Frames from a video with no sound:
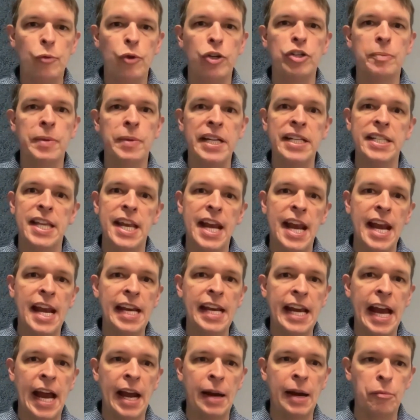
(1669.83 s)
which means that
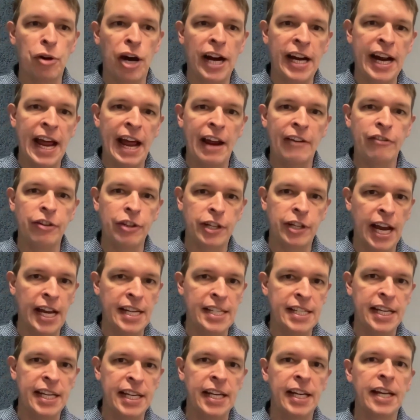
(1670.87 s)
any kind of brand
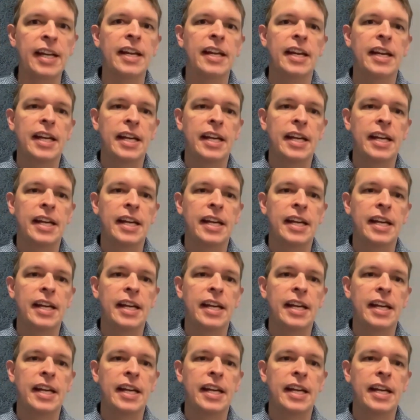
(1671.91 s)
advertising